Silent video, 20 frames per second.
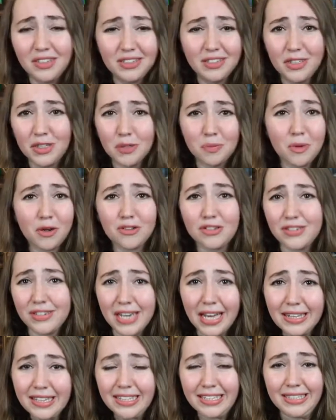your
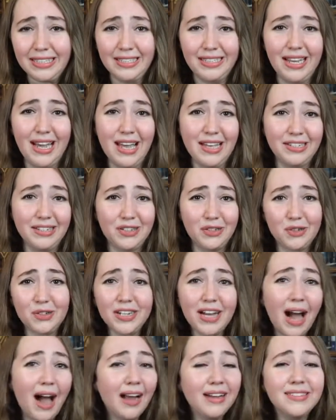personality and your
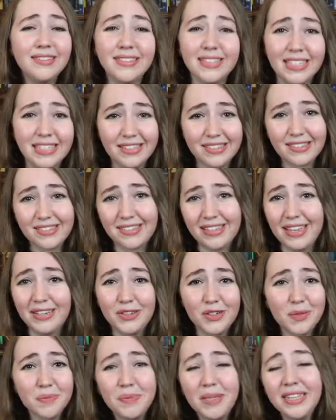kindness and
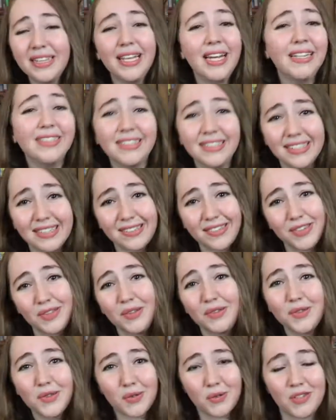your politeness and
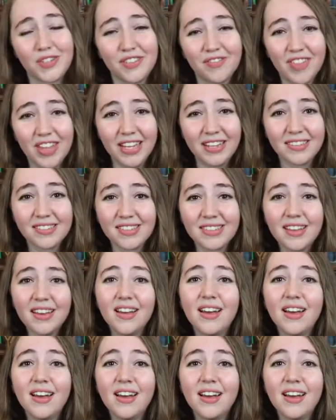those sorts of things.